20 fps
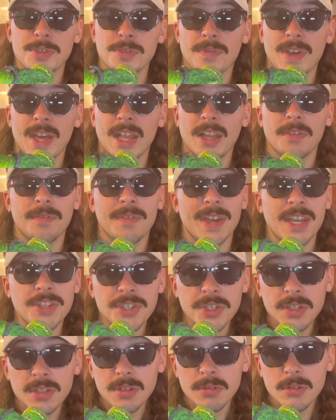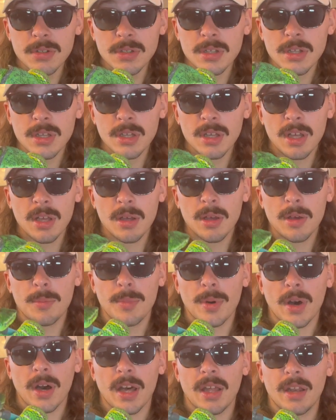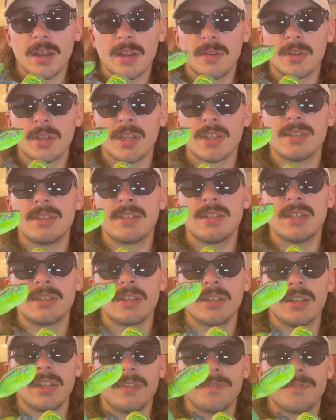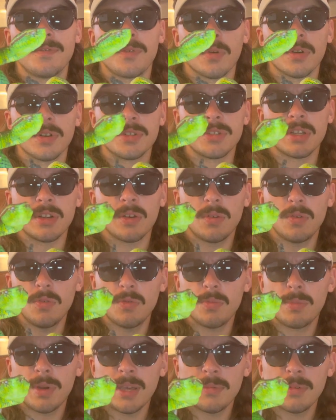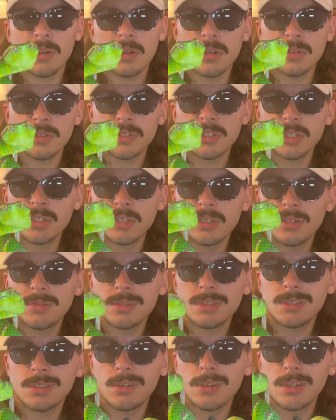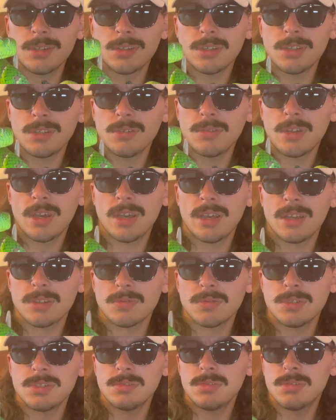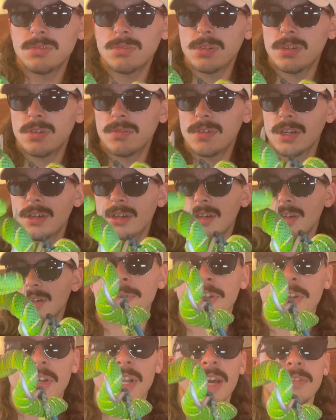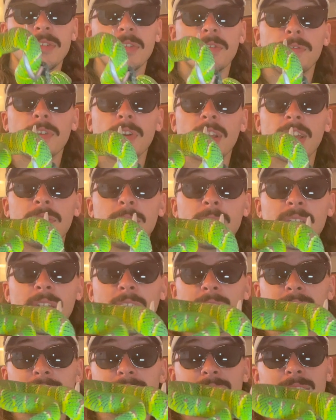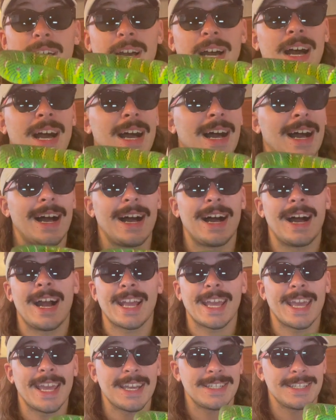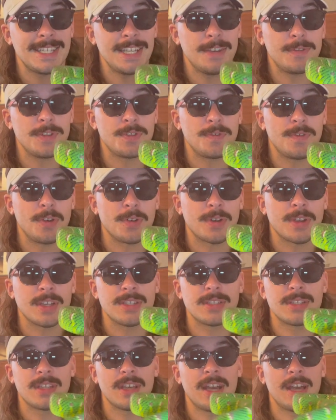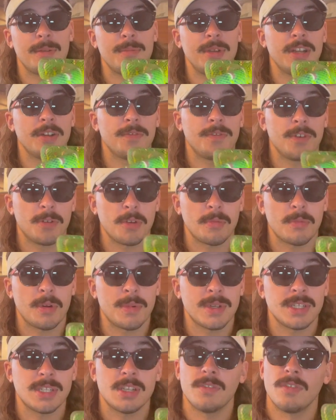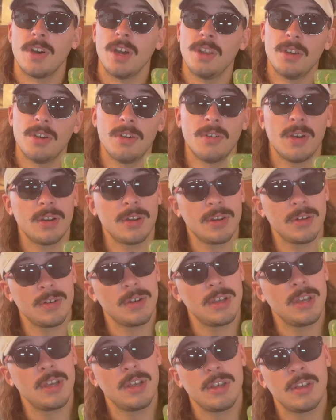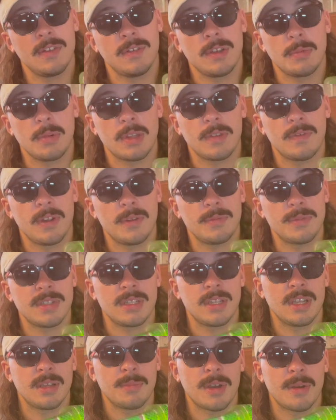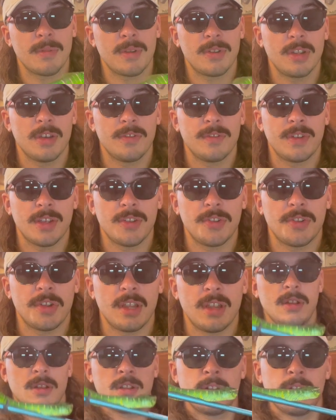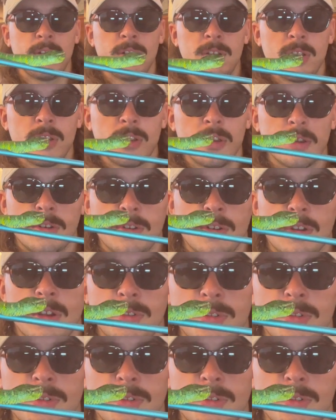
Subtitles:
elevation, but consistently forested. Oh, baby girl, chill with your little cute ass. What you doing over there? You're gonna have to forgive me, guys. I can't see if it's focused. I'm in here filming by myself. I know. I'm with a venomous snake by myself, not safe. Crawling